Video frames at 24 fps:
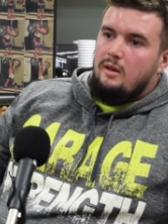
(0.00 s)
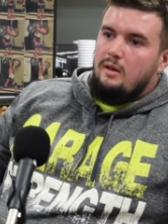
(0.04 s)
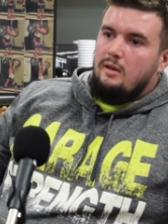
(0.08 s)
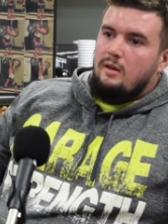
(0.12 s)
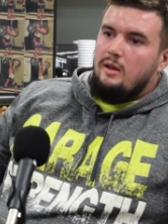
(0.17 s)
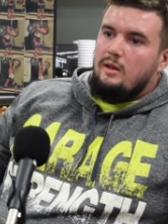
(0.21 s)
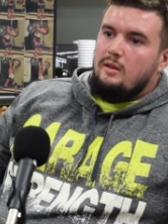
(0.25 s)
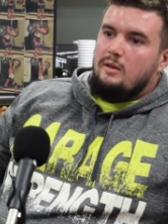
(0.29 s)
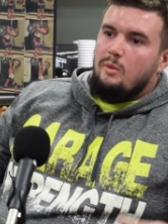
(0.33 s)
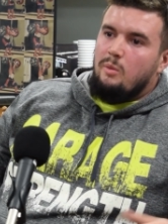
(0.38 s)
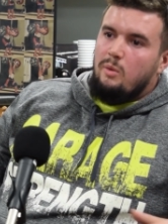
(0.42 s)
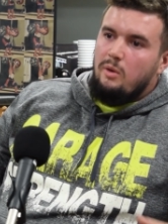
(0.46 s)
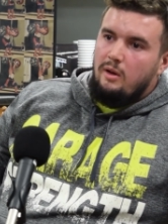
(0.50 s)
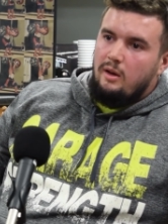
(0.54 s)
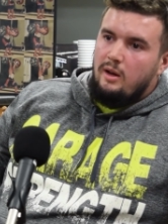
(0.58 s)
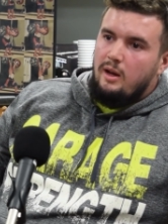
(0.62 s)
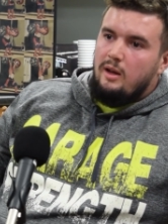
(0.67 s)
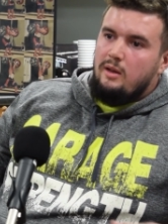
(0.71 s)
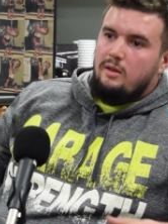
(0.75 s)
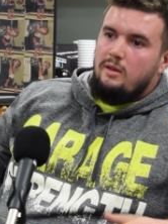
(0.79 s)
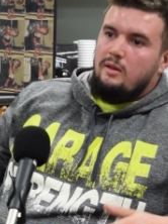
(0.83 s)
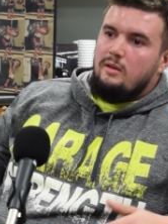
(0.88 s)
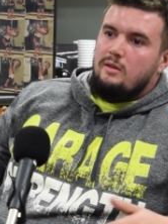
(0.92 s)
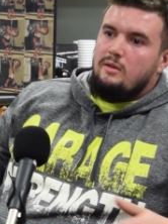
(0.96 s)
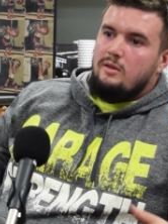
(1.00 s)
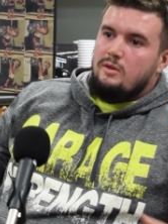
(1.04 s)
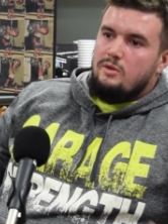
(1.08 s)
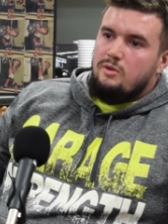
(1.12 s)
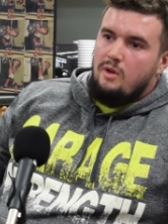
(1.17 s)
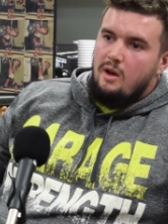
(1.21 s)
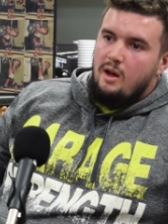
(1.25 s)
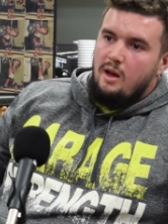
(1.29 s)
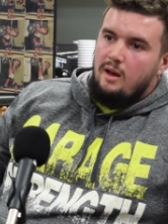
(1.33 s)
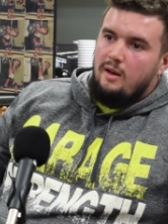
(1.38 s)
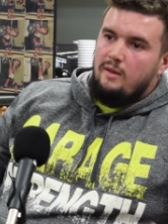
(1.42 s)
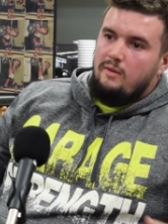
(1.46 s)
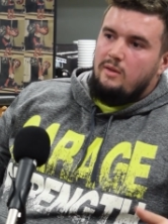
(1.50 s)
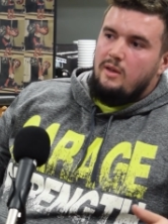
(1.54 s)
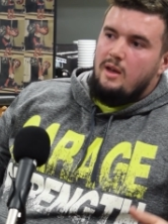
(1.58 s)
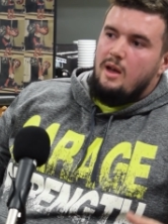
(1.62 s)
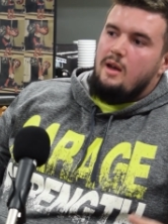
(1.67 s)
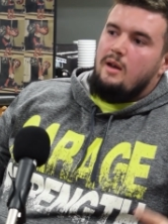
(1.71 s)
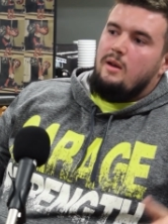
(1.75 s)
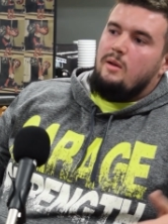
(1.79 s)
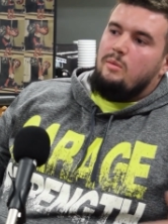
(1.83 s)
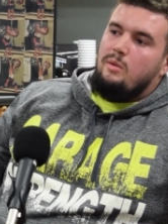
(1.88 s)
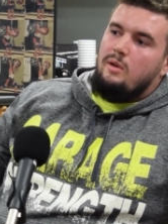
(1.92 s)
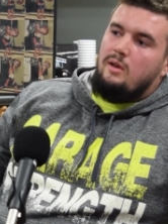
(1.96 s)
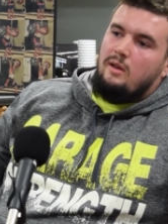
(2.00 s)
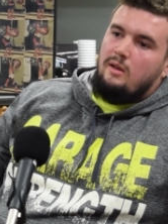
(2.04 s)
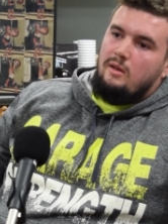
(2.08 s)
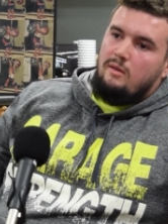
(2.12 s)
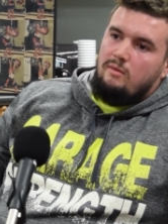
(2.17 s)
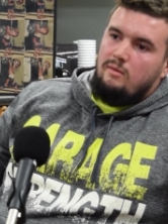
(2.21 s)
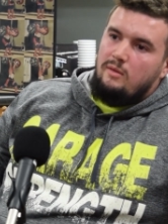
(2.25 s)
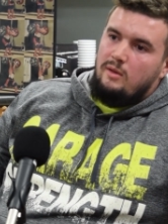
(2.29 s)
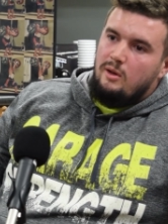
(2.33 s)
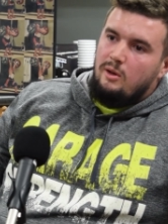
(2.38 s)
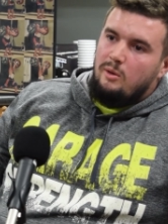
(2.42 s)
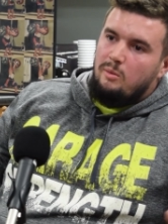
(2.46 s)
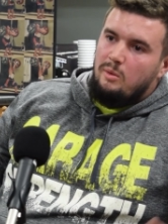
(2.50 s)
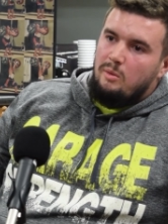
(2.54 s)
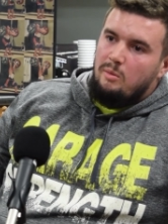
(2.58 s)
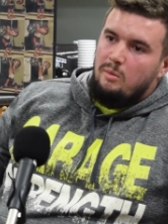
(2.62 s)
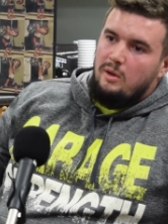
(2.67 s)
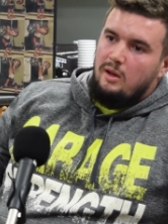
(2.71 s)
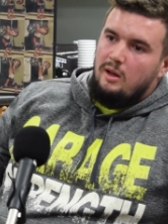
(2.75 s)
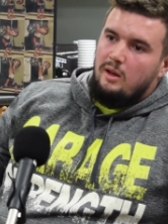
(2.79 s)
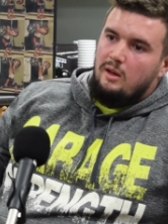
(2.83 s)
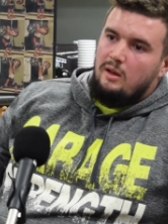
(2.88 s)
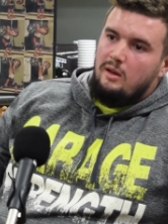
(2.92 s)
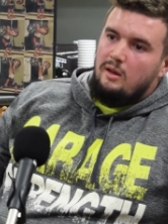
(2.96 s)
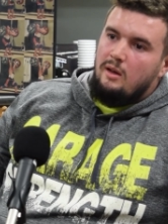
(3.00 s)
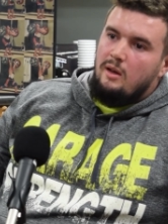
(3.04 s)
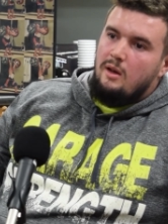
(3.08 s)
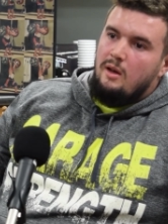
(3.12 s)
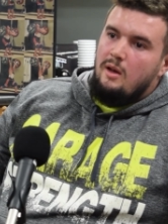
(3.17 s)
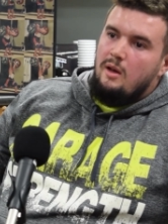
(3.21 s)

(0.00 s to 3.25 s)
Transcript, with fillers: like the work ethic, the drive, the how to yeah. be a human being.